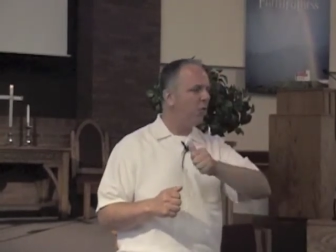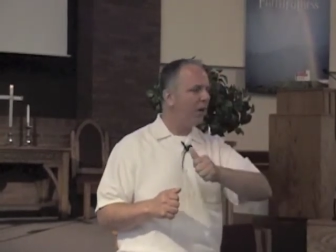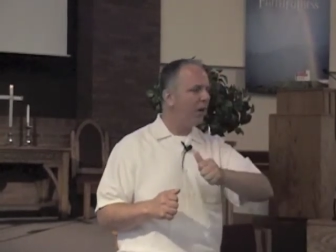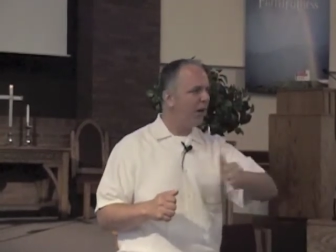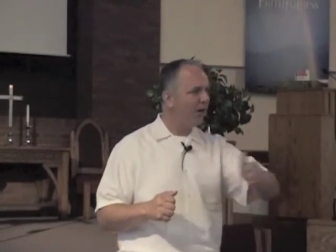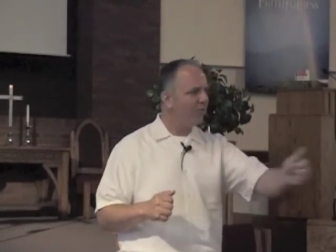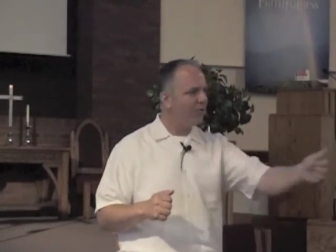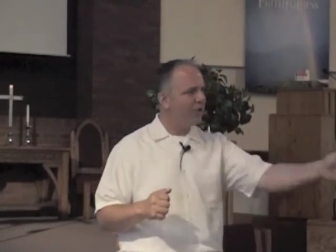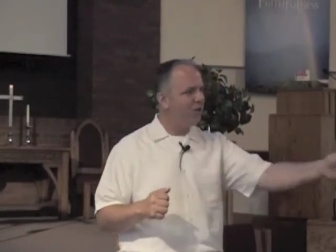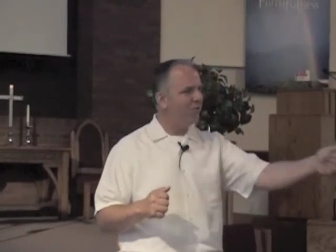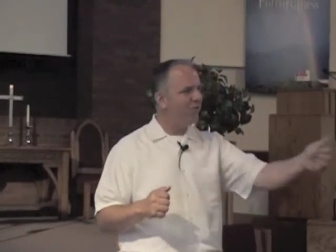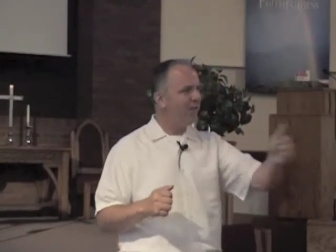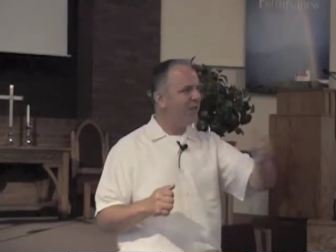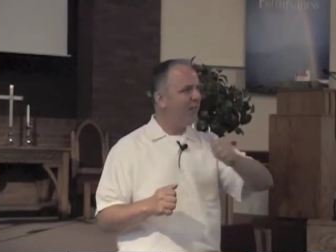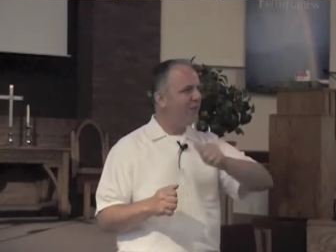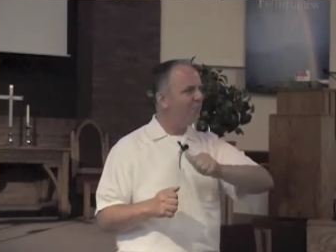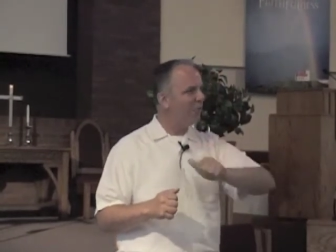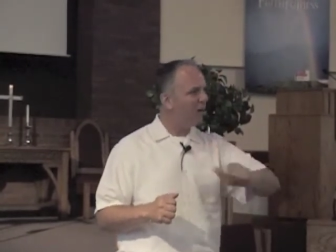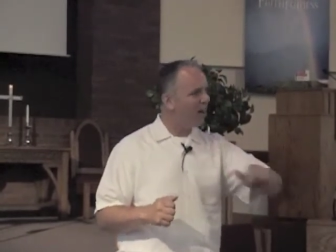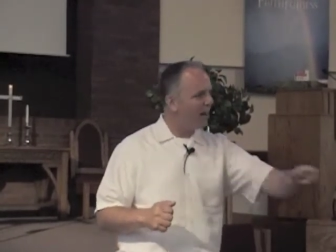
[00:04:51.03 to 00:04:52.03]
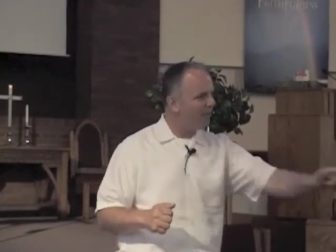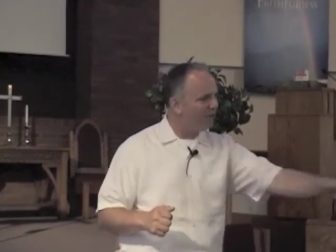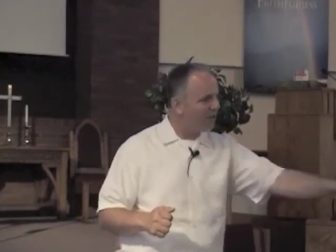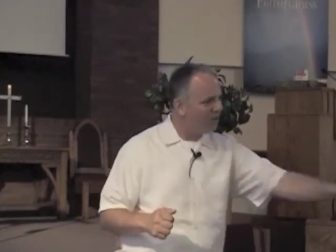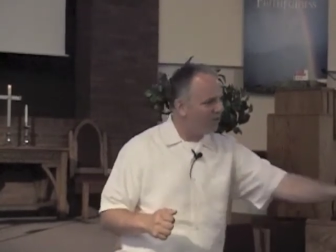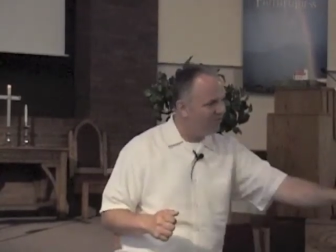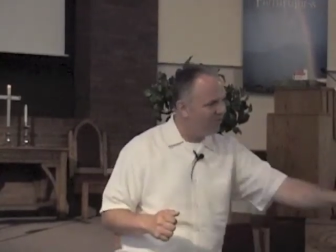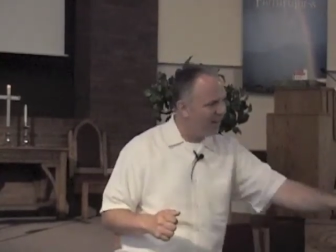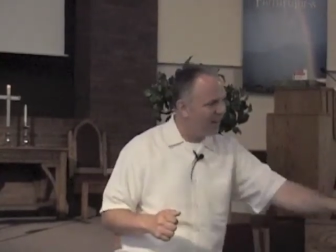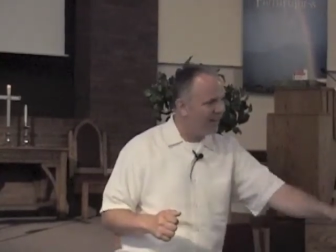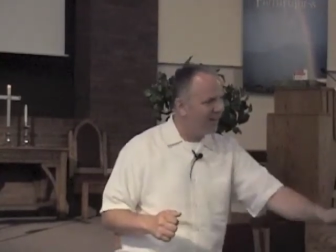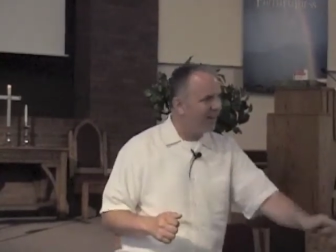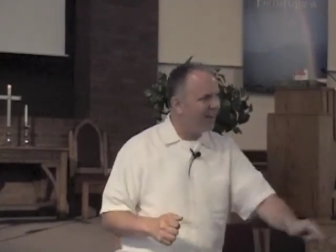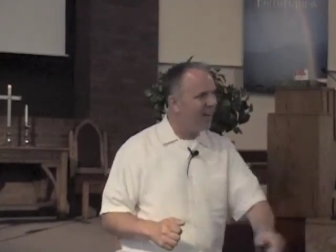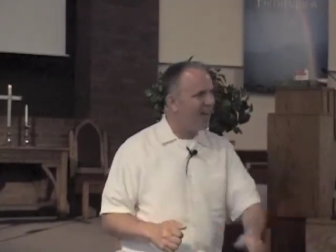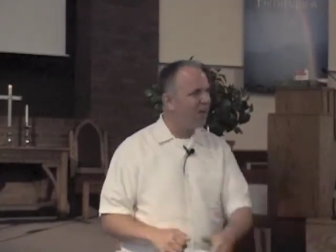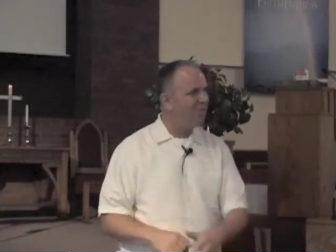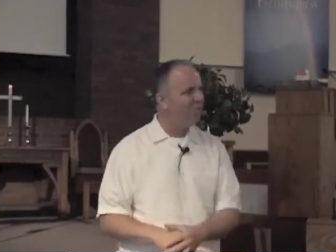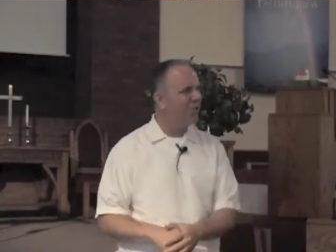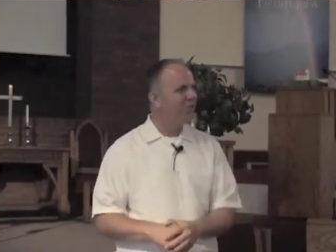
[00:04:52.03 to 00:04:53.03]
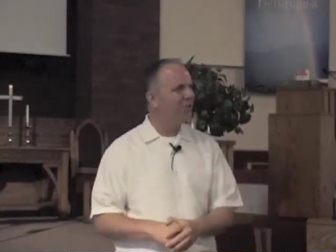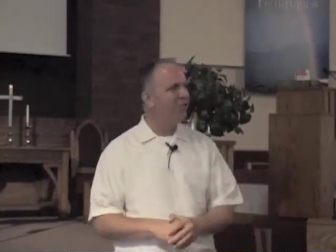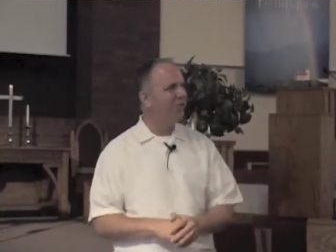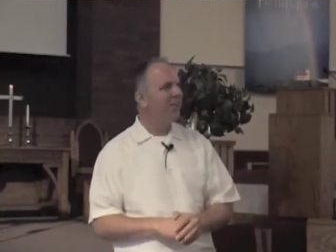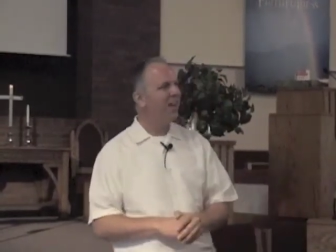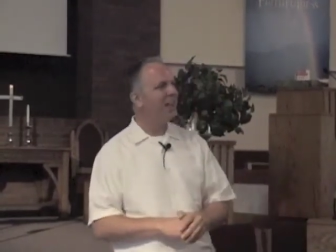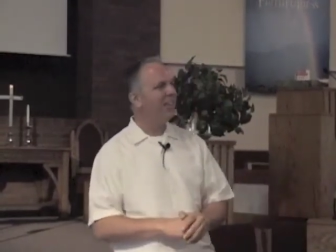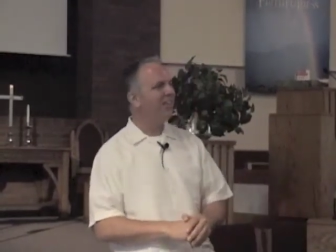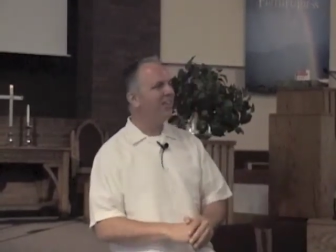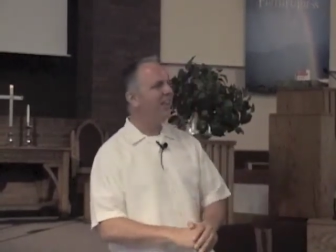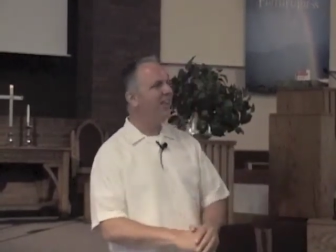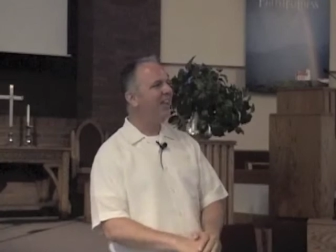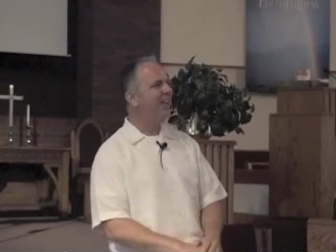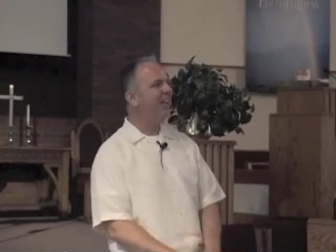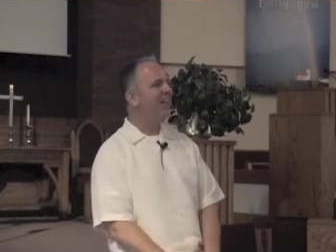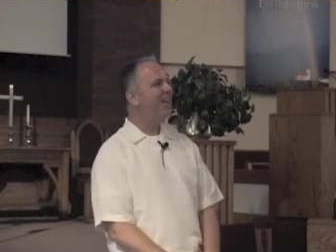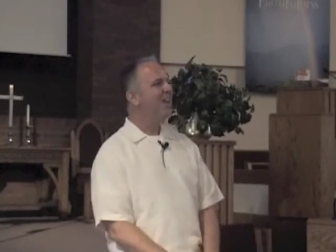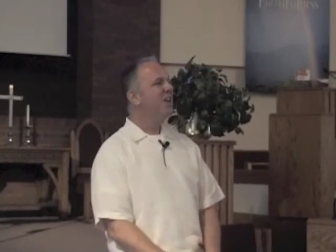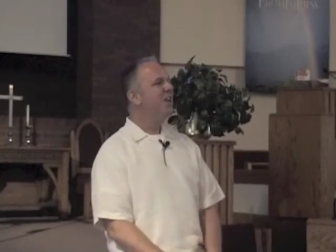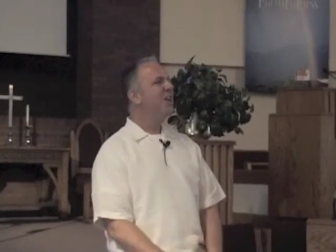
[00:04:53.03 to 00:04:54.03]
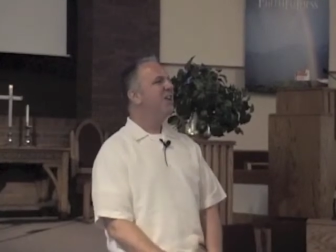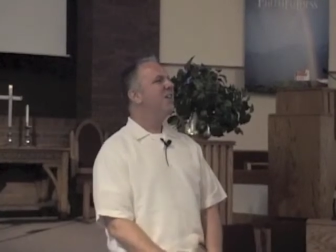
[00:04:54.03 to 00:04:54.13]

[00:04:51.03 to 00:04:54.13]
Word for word: whatever you need, wherever you need it, I will do that thing.